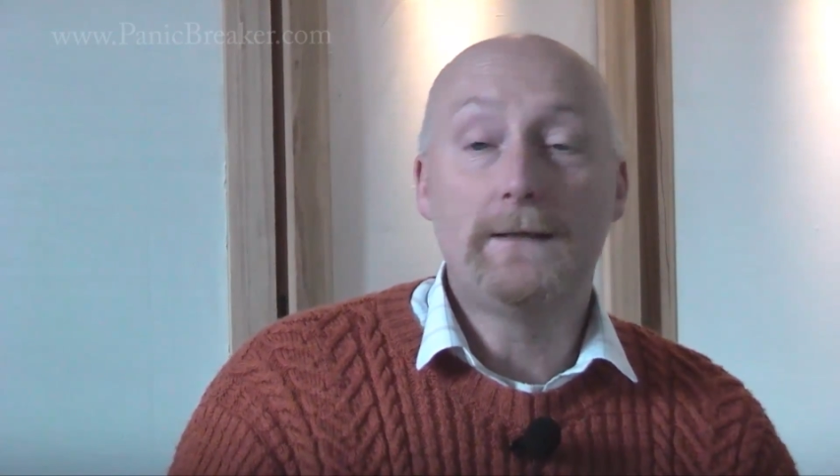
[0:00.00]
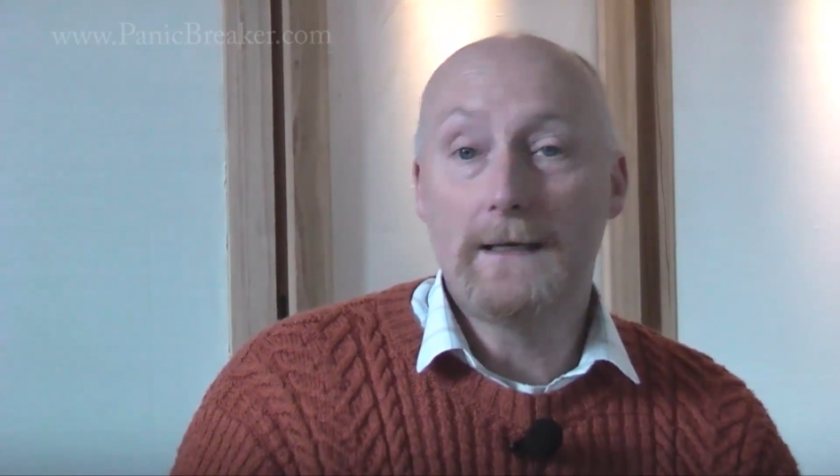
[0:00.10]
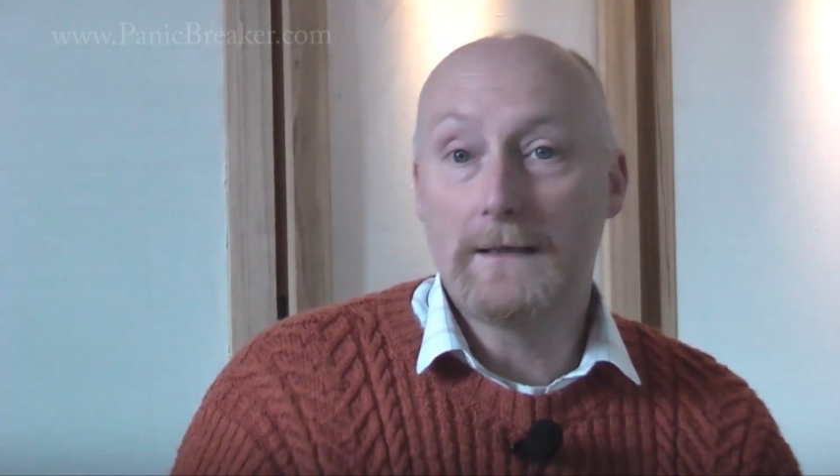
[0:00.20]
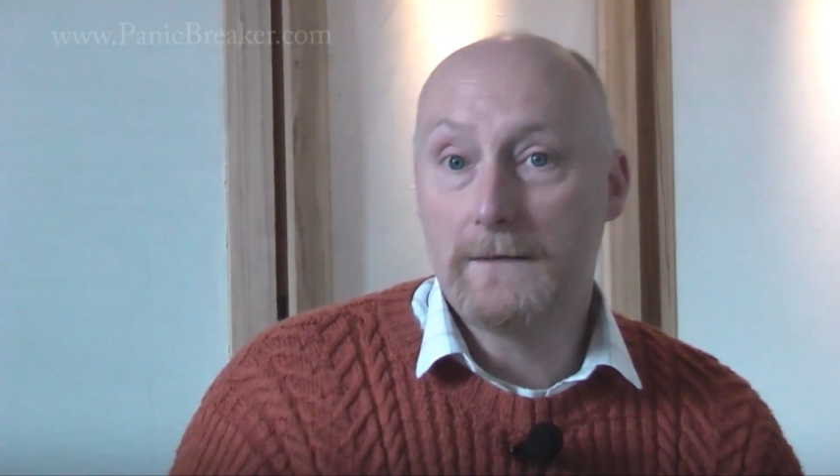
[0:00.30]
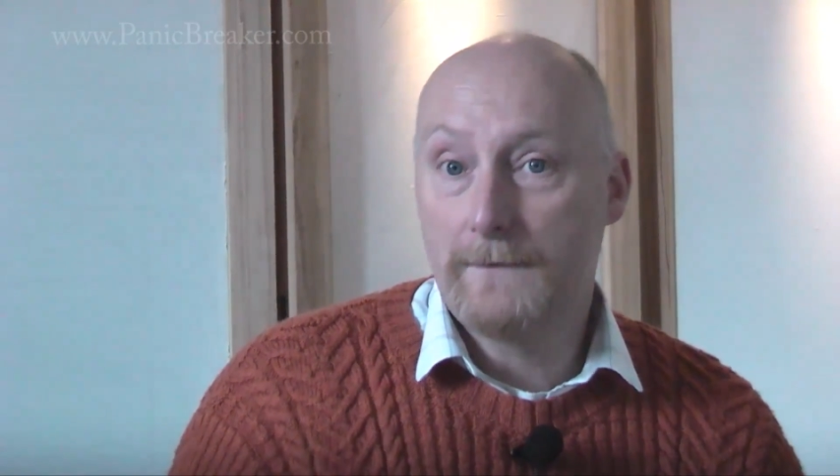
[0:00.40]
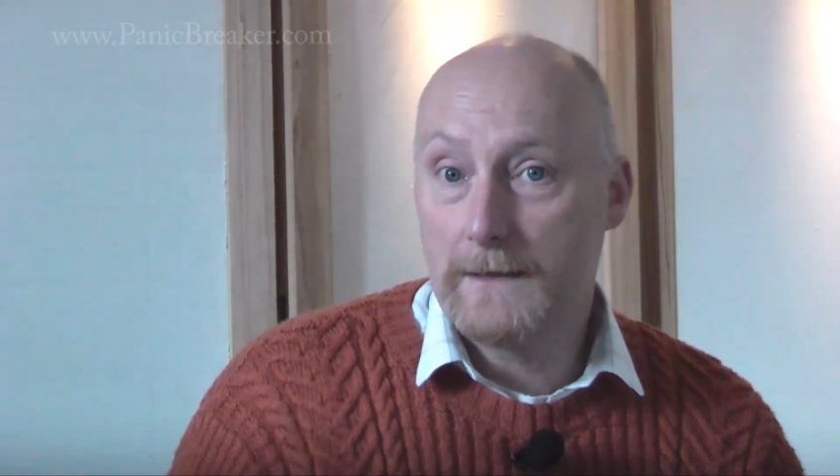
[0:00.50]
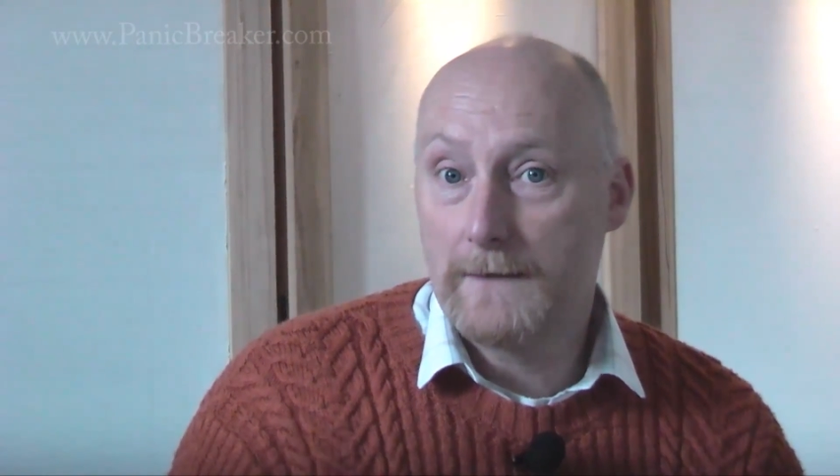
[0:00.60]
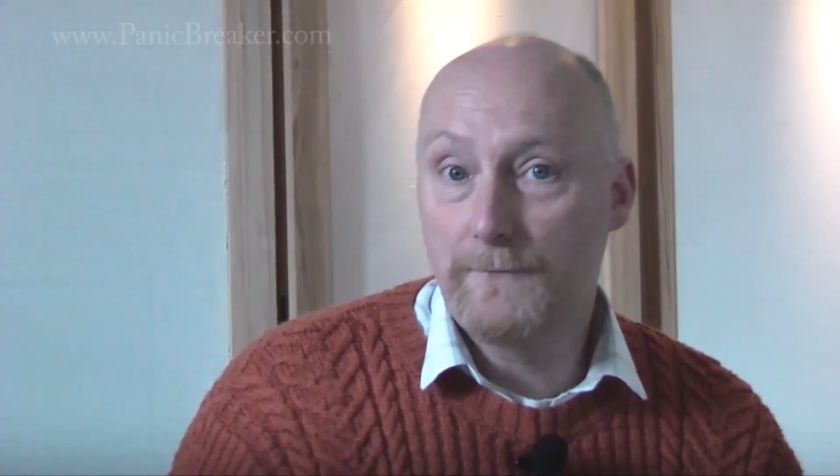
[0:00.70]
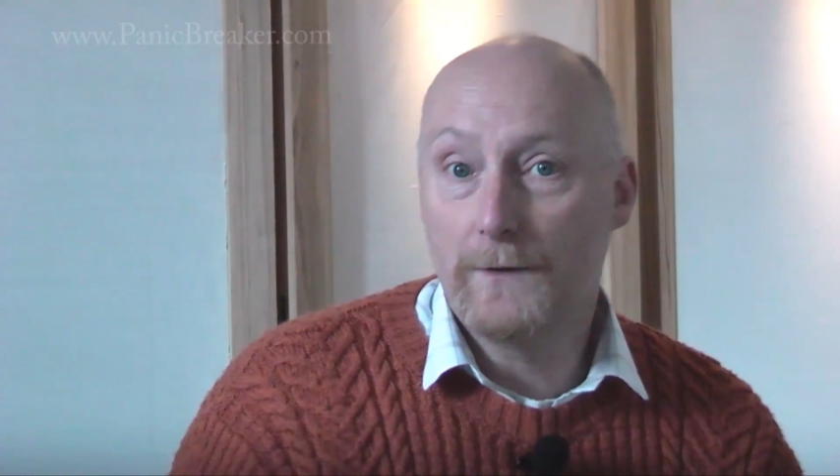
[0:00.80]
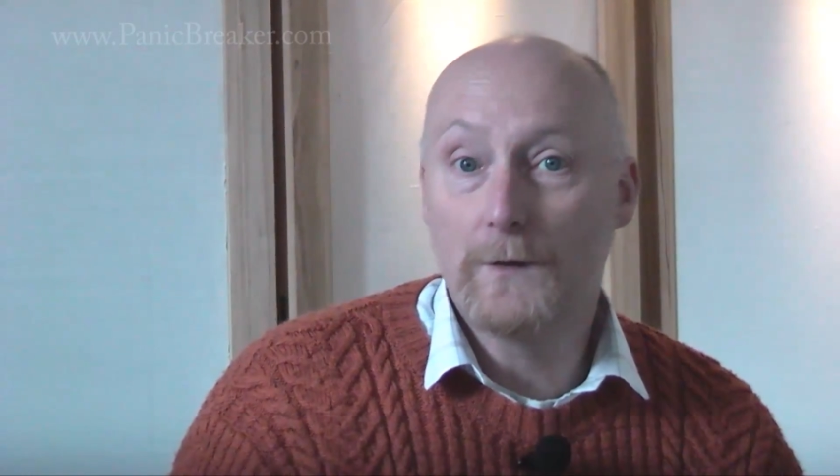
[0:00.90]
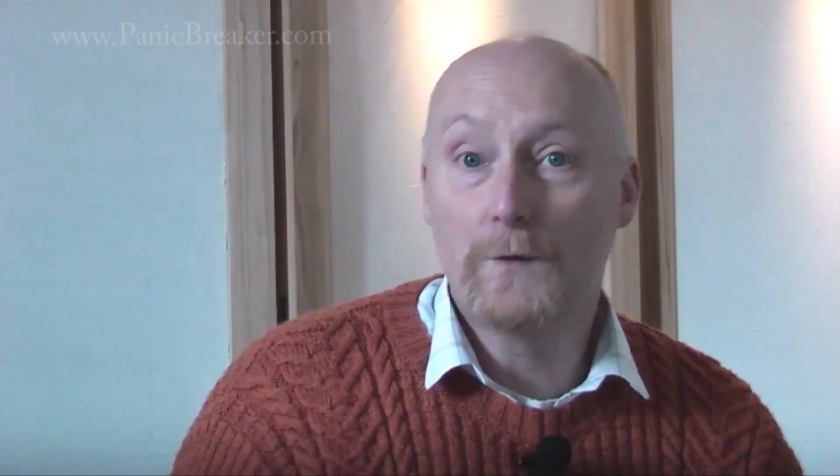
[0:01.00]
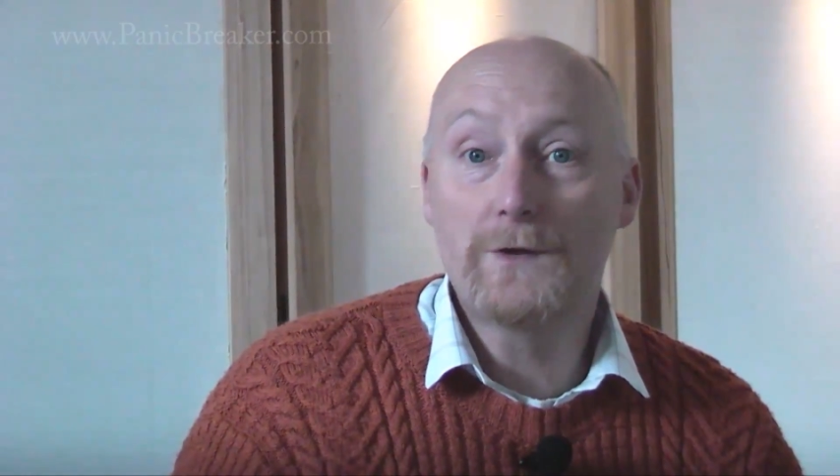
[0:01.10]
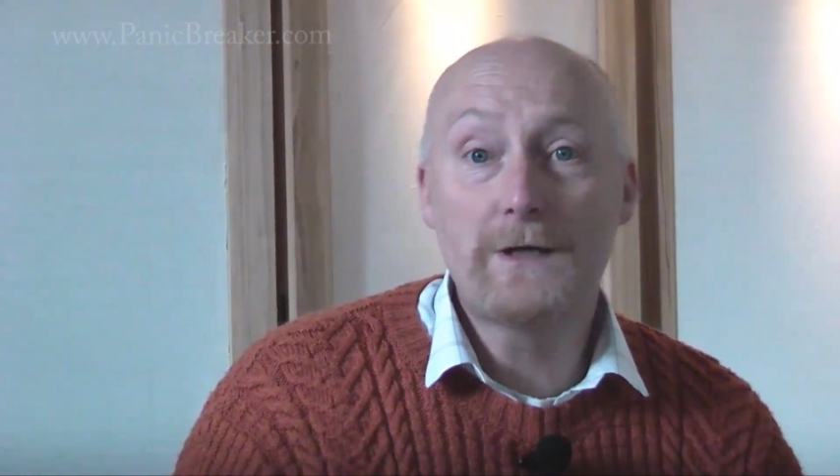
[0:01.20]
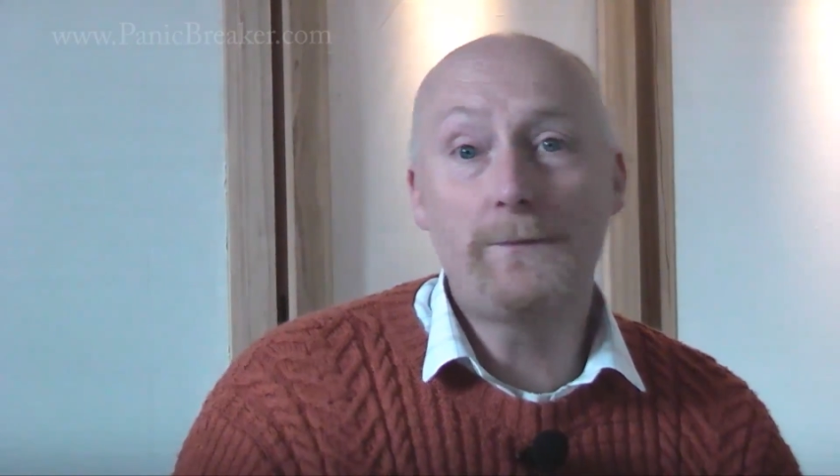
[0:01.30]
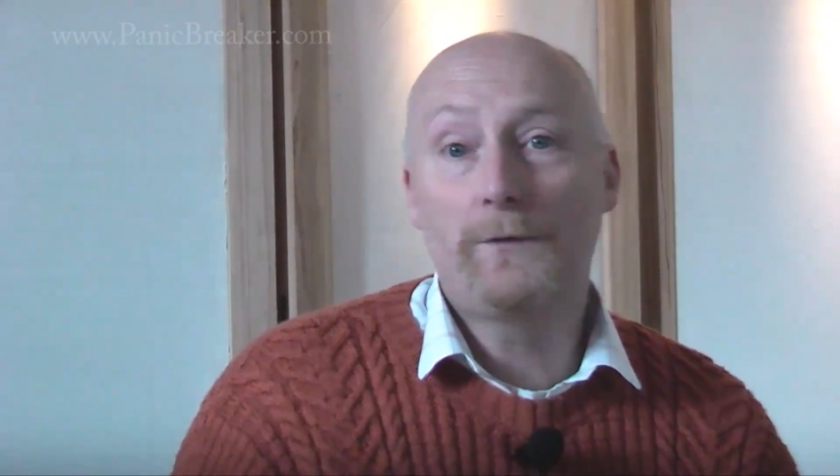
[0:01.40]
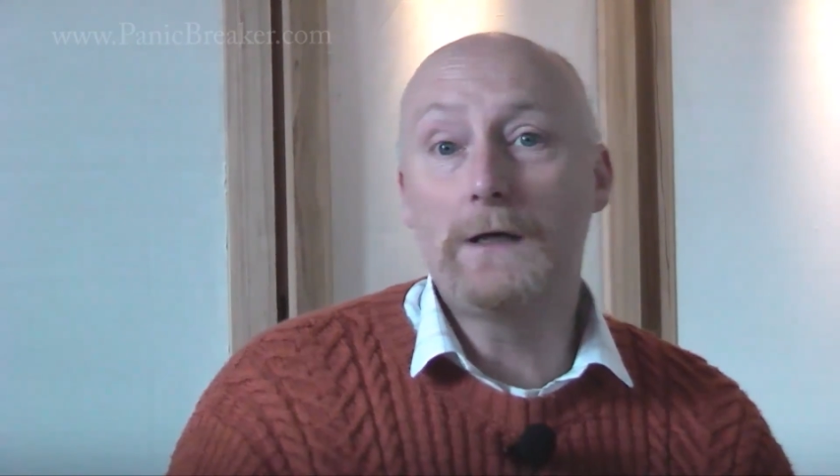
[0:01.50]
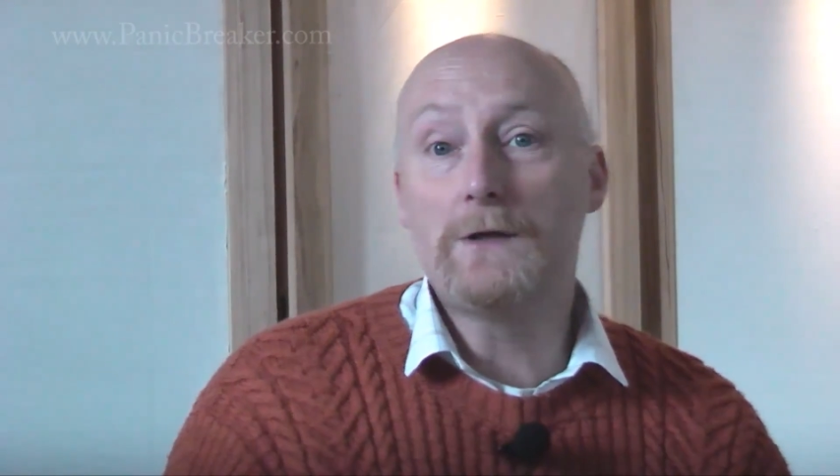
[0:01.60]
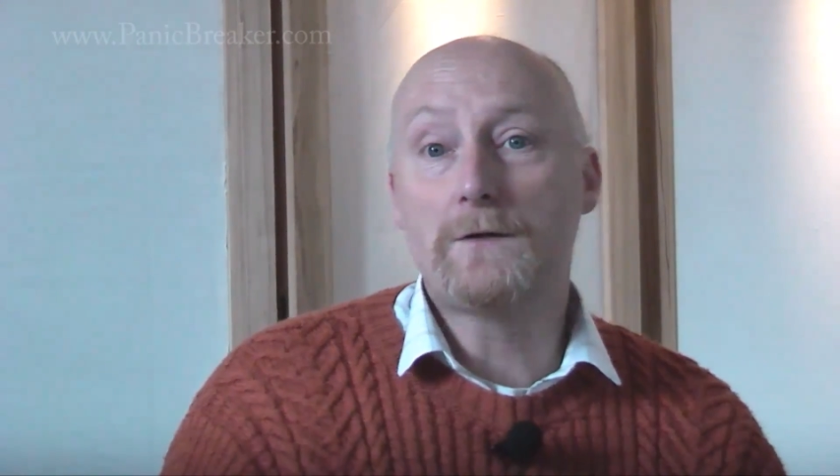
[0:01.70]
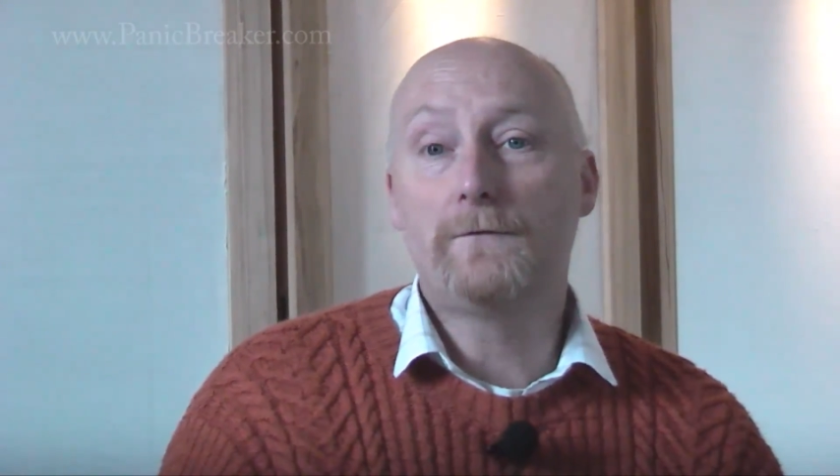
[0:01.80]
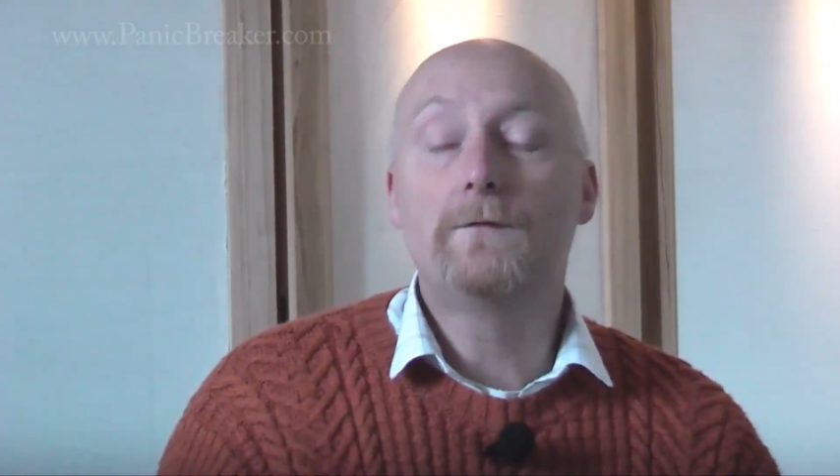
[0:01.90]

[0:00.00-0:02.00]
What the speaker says: death of a loved one or separation